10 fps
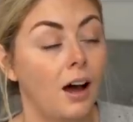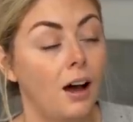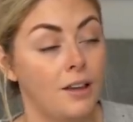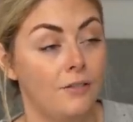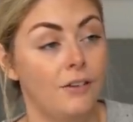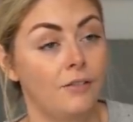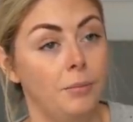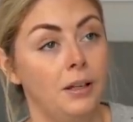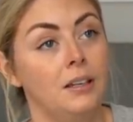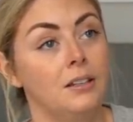I have ever
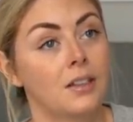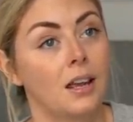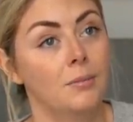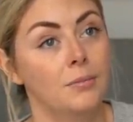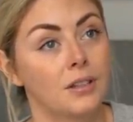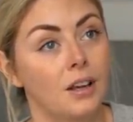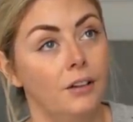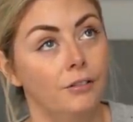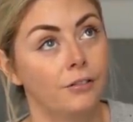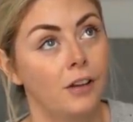been in terms
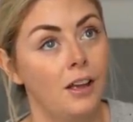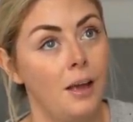of